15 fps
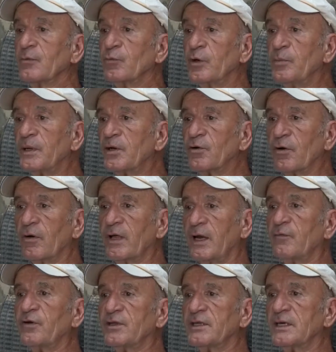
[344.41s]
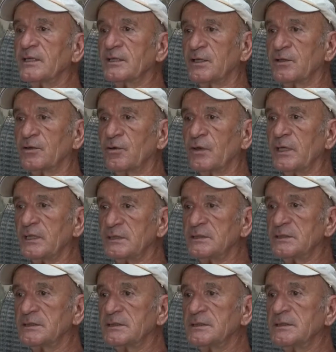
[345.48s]
We've been growing everything that there is
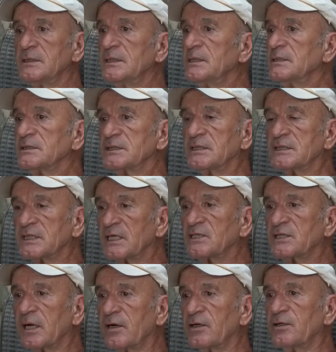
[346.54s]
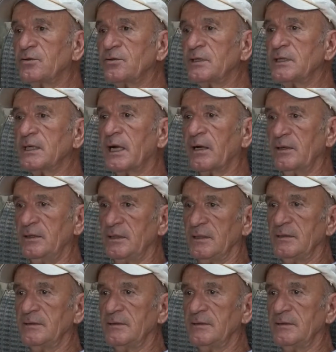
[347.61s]
since I started doing gardening.